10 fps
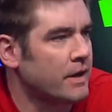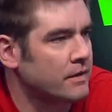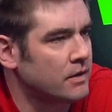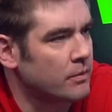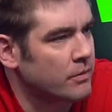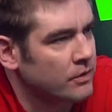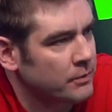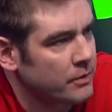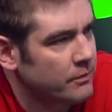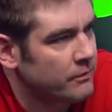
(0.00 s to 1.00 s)
back then? What were some
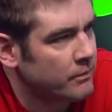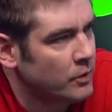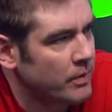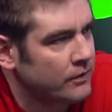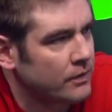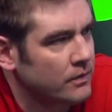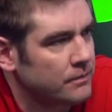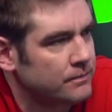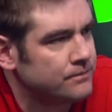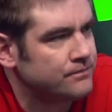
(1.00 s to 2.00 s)
of your? Uh,
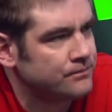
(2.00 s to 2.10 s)
Truveo